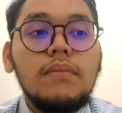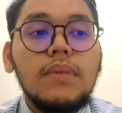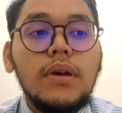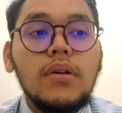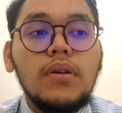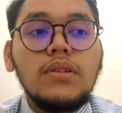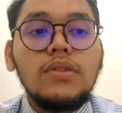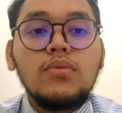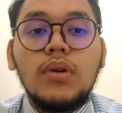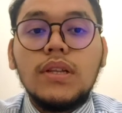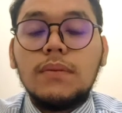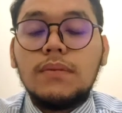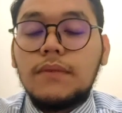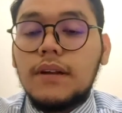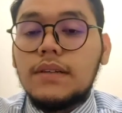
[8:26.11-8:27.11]
because
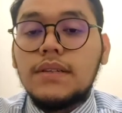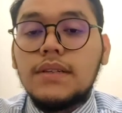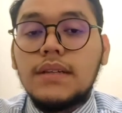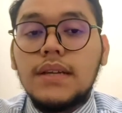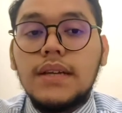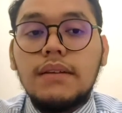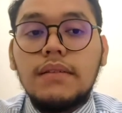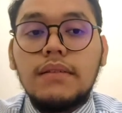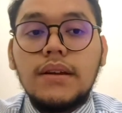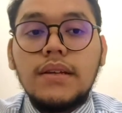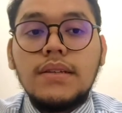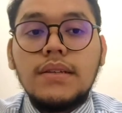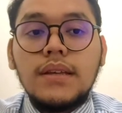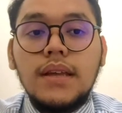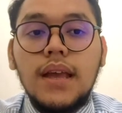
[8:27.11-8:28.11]
water pressure
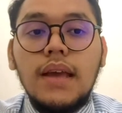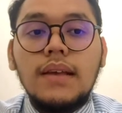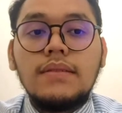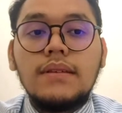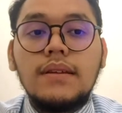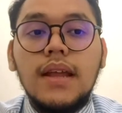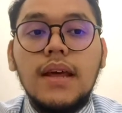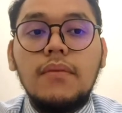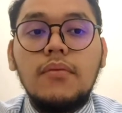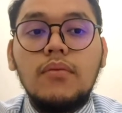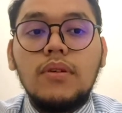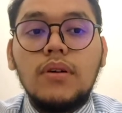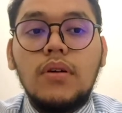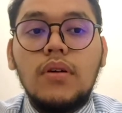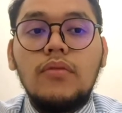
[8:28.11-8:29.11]
increase as the depth
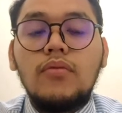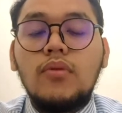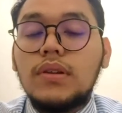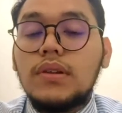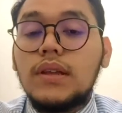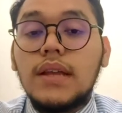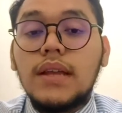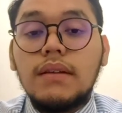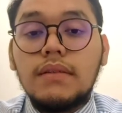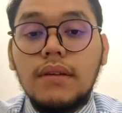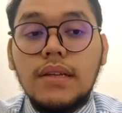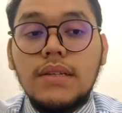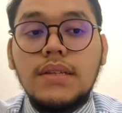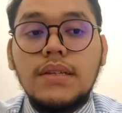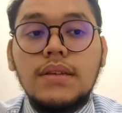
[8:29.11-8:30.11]
of water
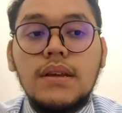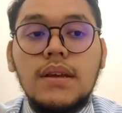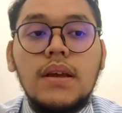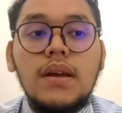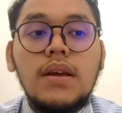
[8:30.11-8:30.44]
increase.